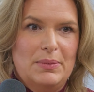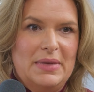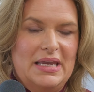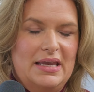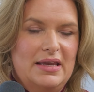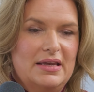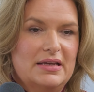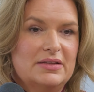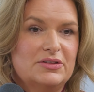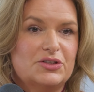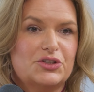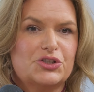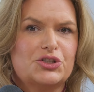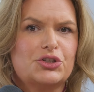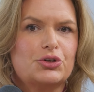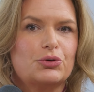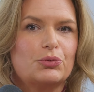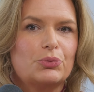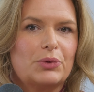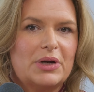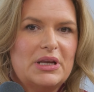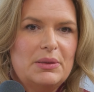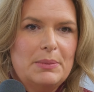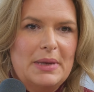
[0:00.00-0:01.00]
me and
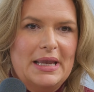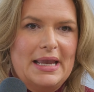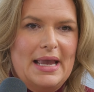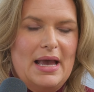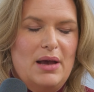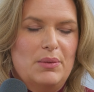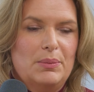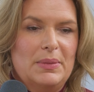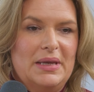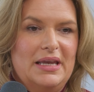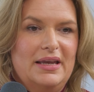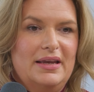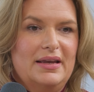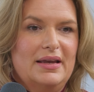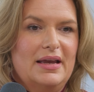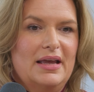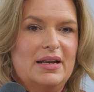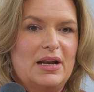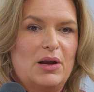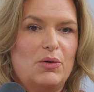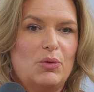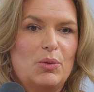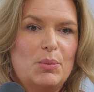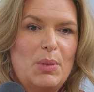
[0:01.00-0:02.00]
screaming at me.
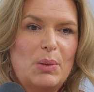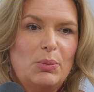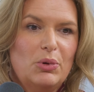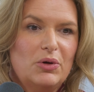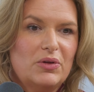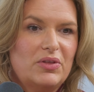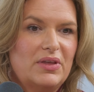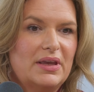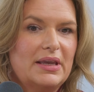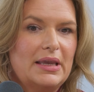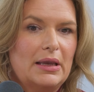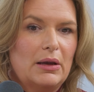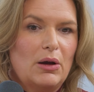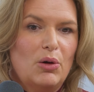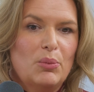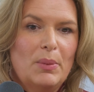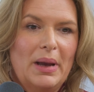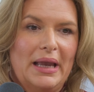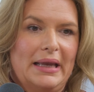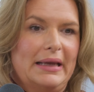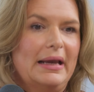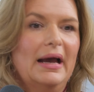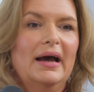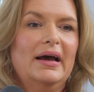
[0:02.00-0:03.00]
And I remember thinking, oh
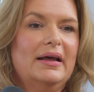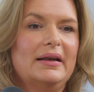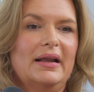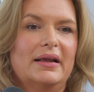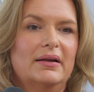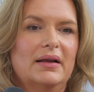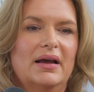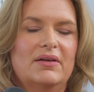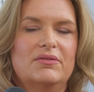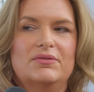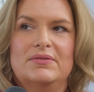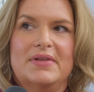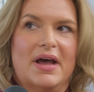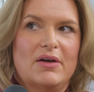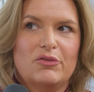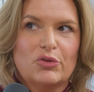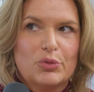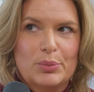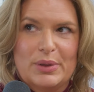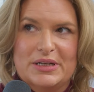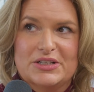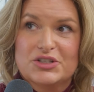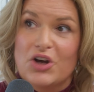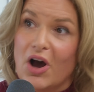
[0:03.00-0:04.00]
my God, I've
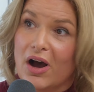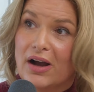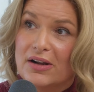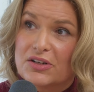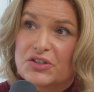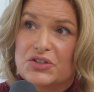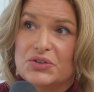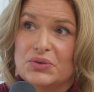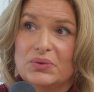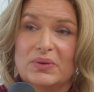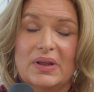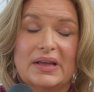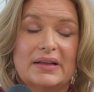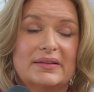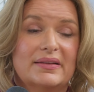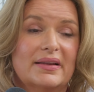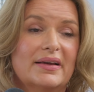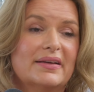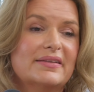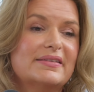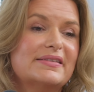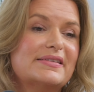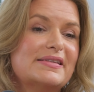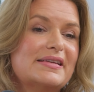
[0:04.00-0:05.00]
never been talked to like
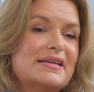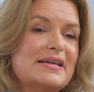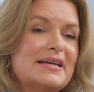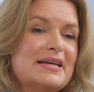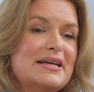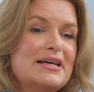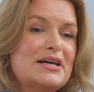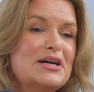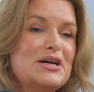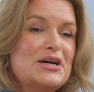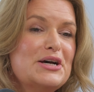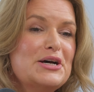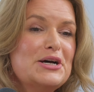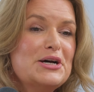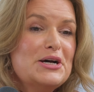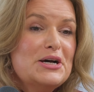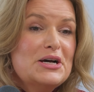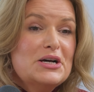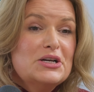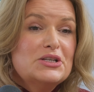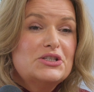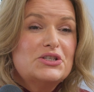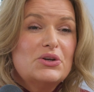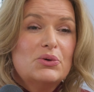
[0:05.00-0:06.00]
this.
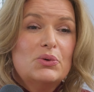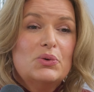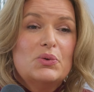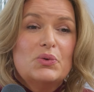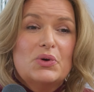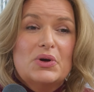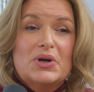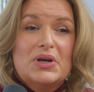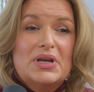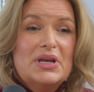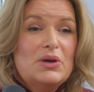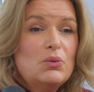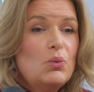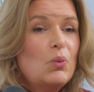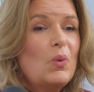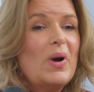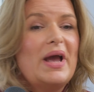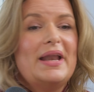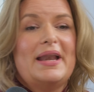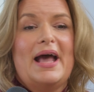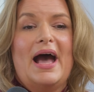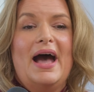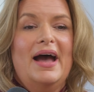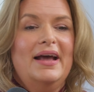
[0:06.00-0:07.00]
So it
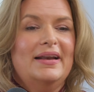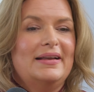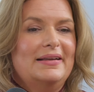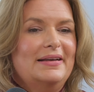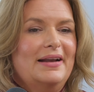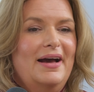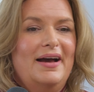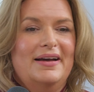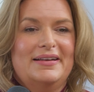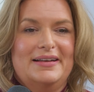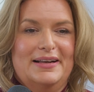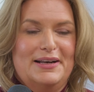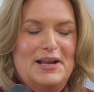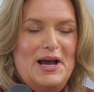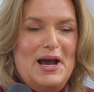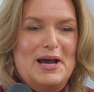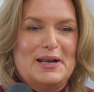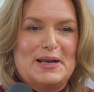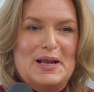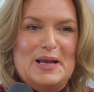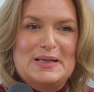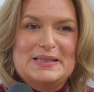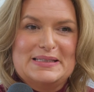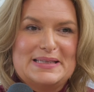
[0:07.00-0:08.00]
went on and on and
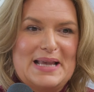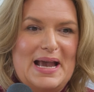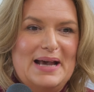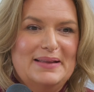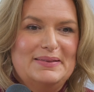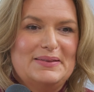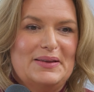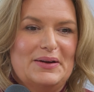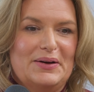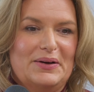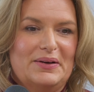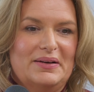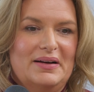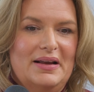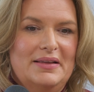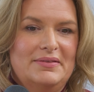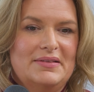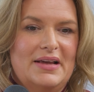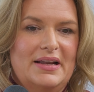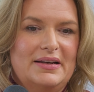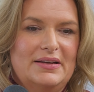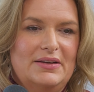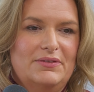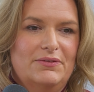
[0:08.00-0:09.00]
on. I sat there,
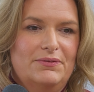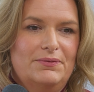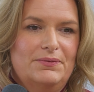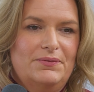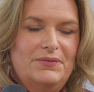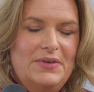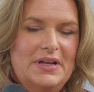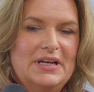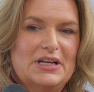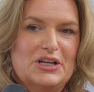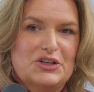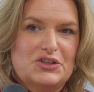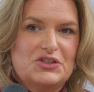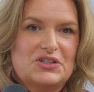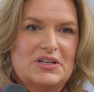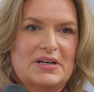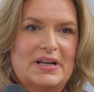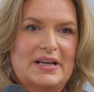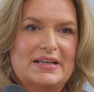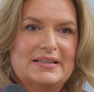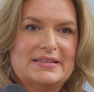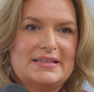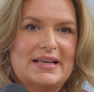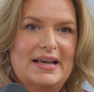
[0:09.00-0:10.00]
and then he finished, and
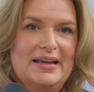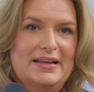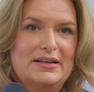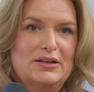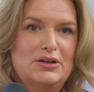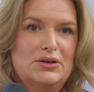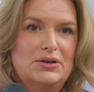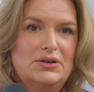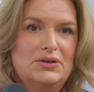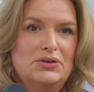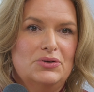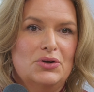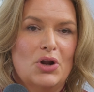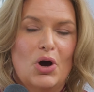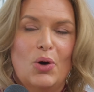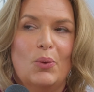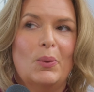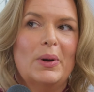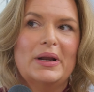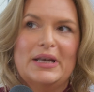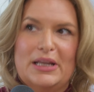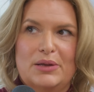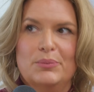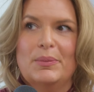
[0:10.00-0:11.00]
I said, no
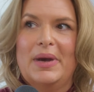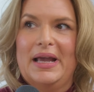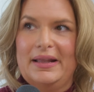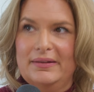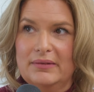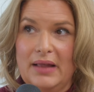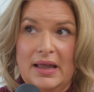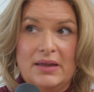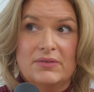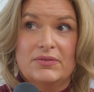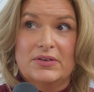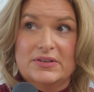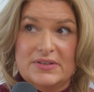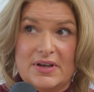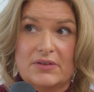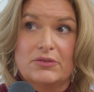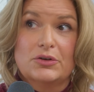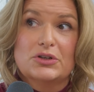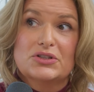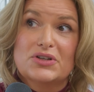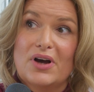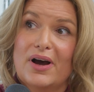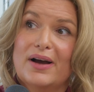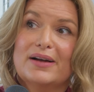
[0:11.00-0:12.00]
one in my life has
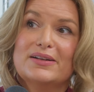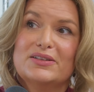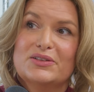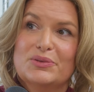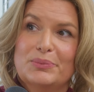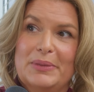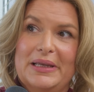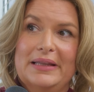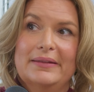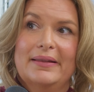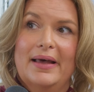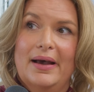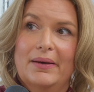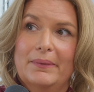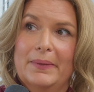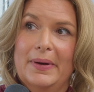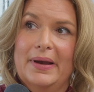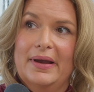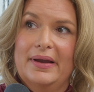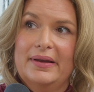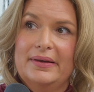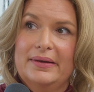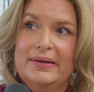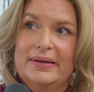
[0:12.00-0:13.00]
ever talked to me that
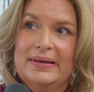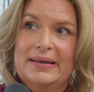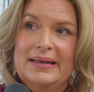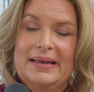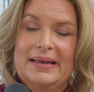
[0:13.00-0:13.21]
way.